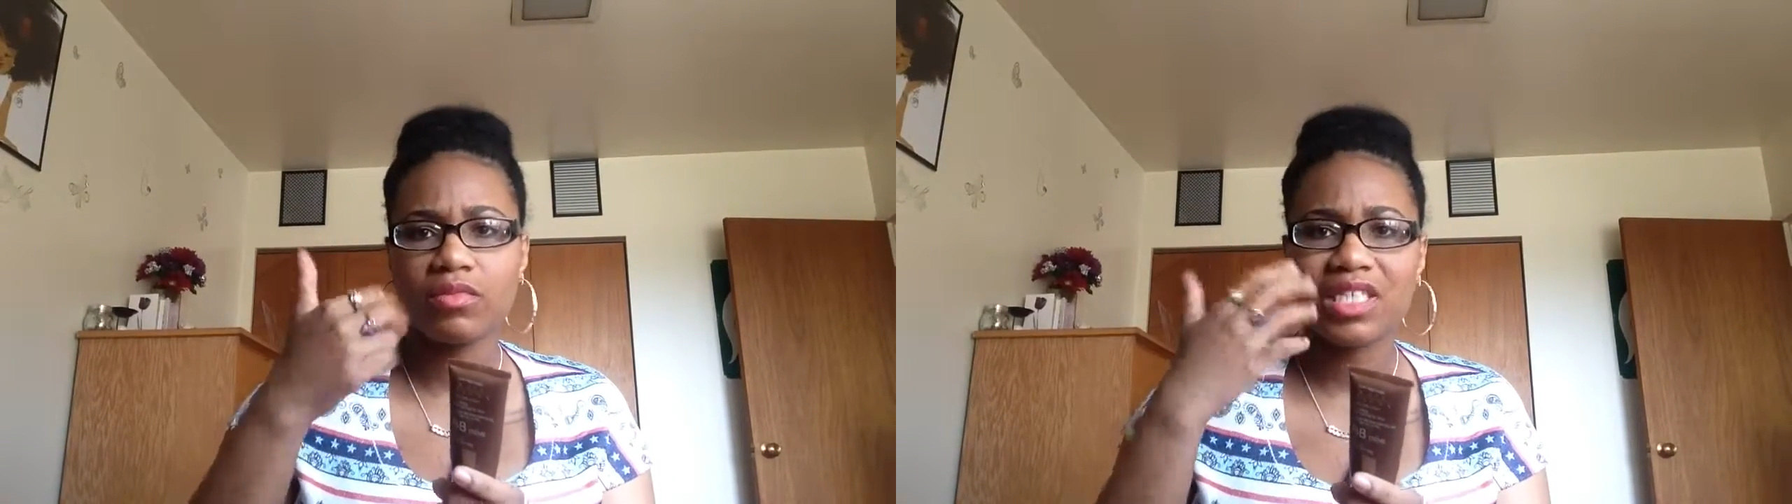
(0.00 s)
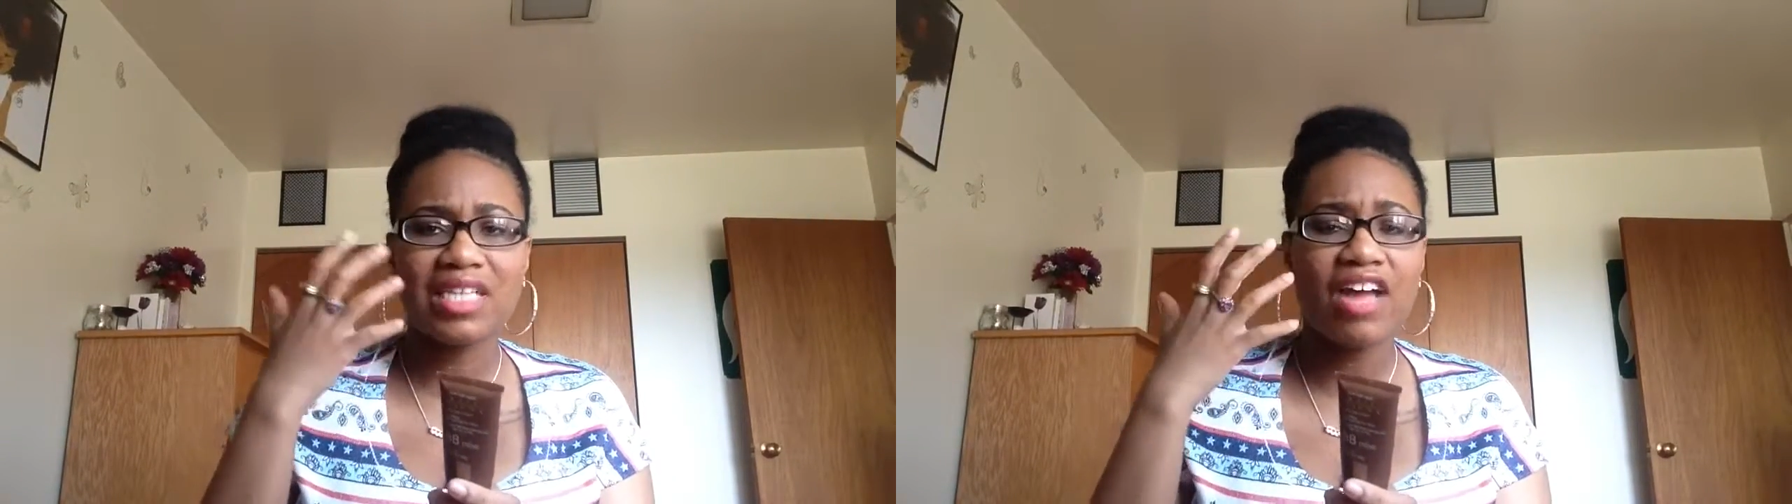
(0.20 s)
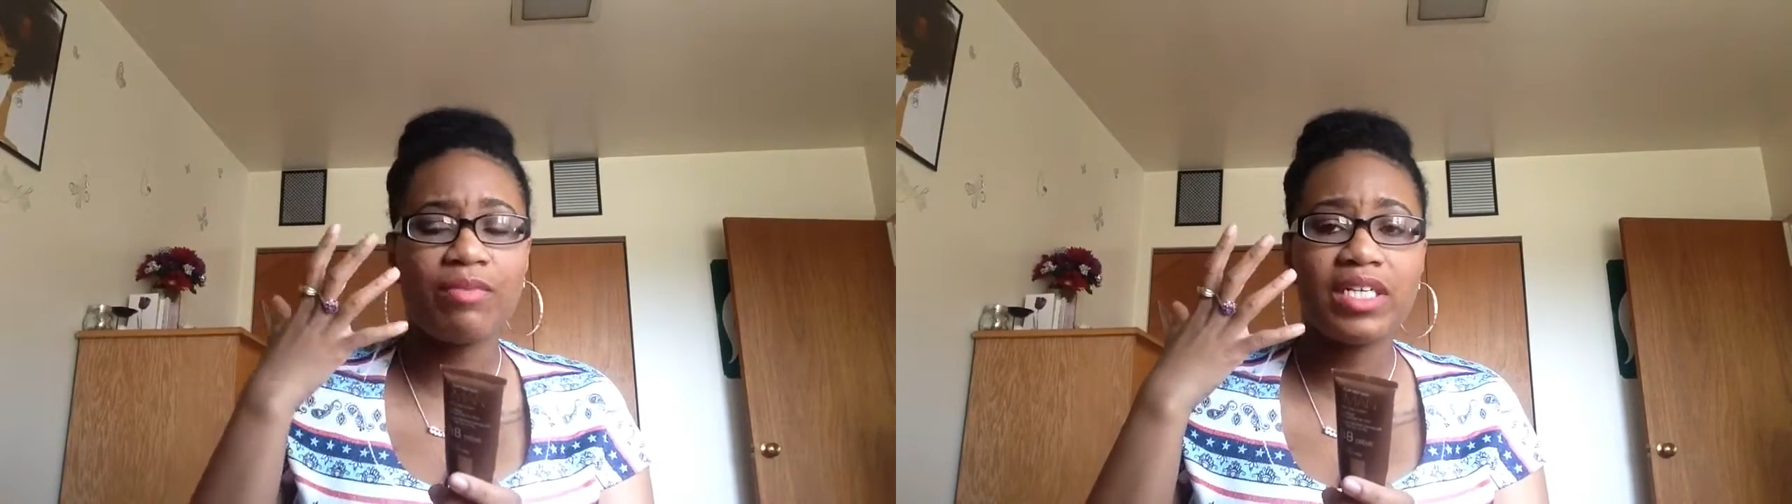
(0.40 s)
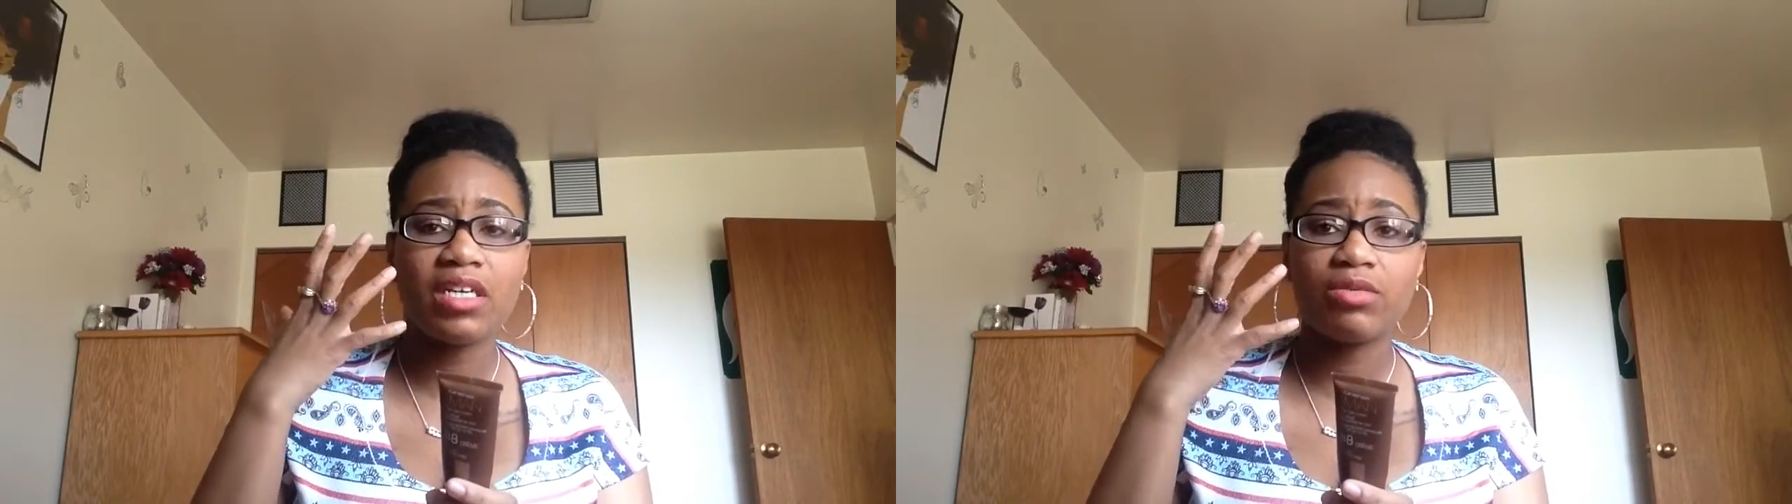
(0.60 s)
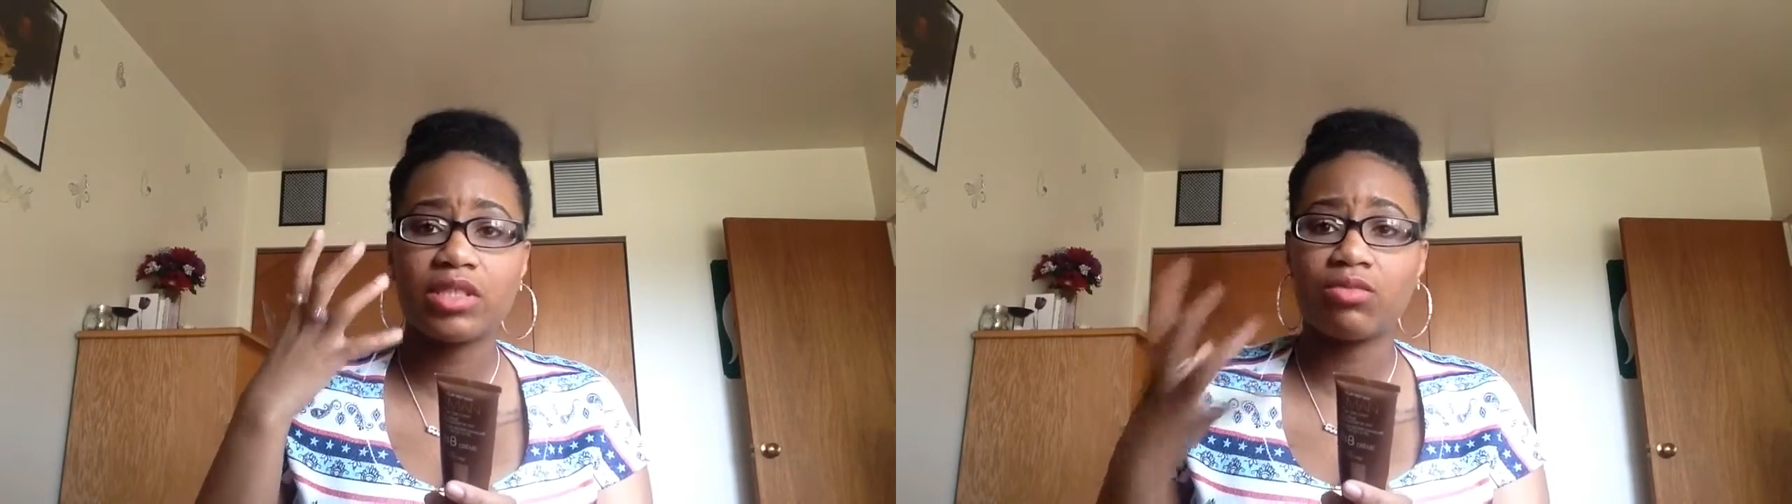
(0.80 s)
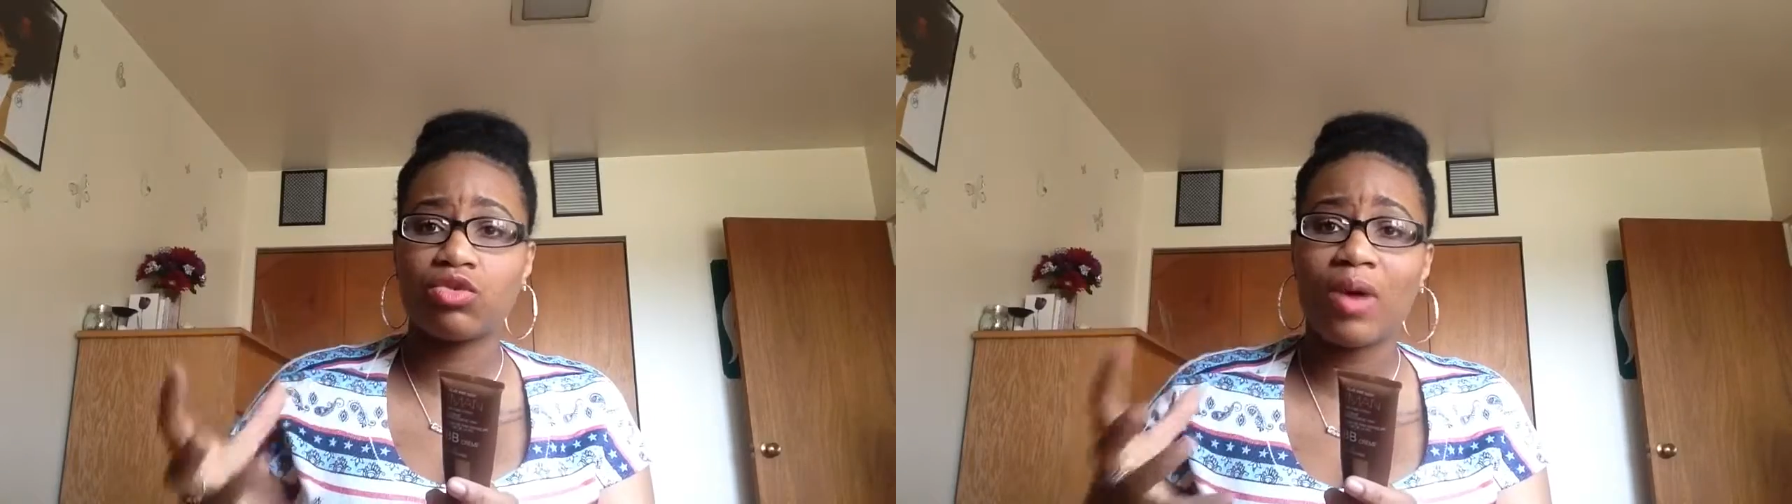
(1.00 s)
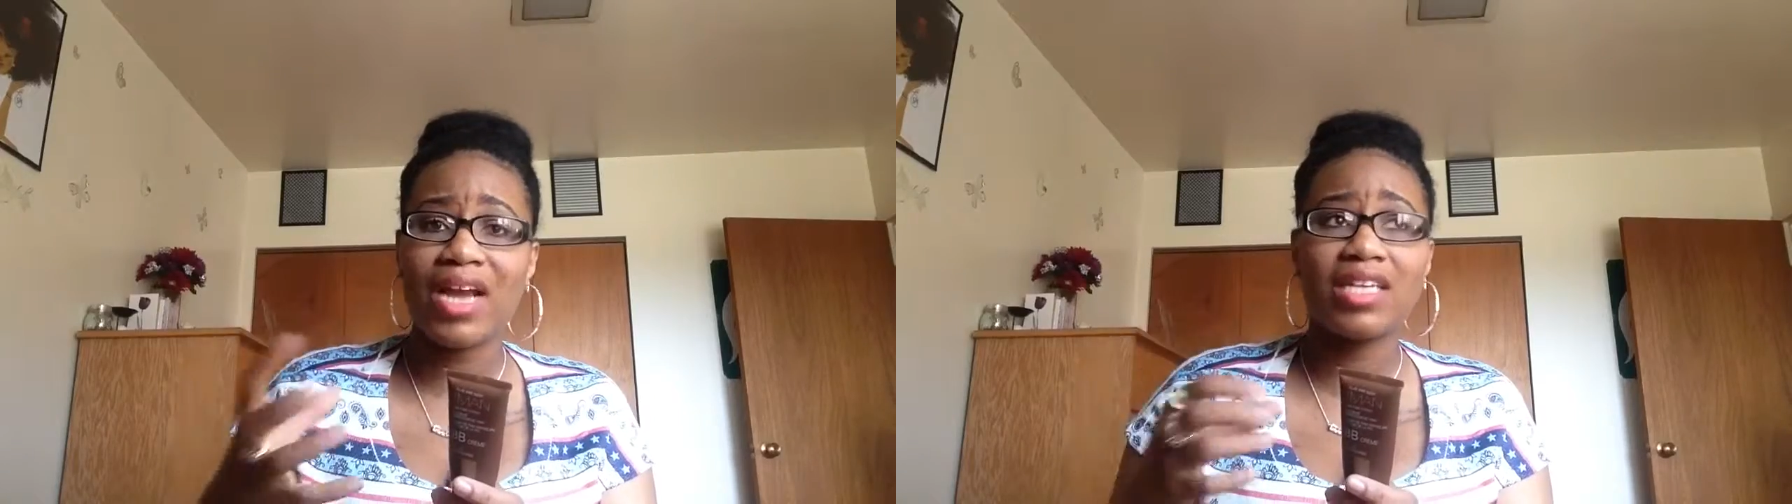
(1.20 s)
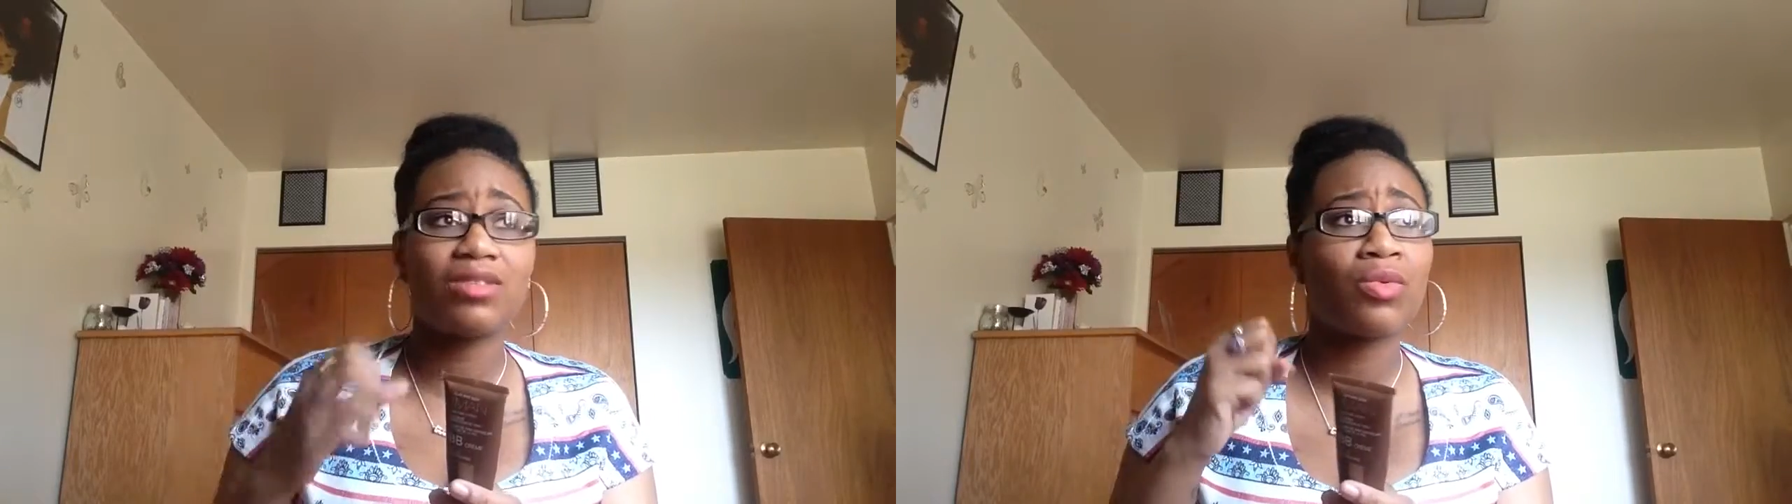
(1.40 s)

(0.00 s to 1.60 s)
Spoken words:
because I've been dealing with some dryness